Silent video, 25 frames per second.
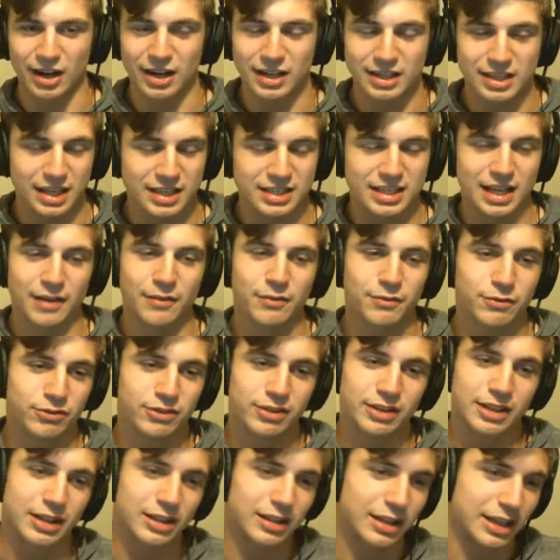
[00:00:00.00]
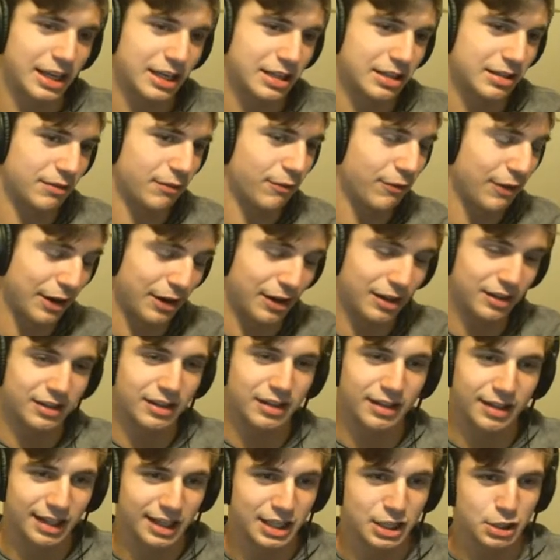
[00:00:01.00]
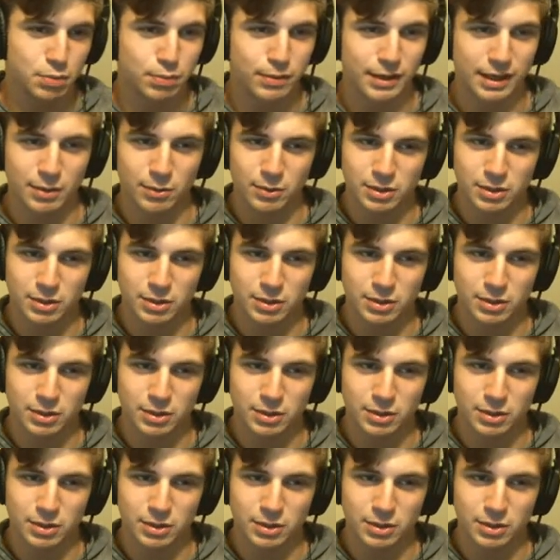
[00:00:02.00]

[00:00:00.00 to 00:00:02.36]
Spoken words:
It does have very little HP,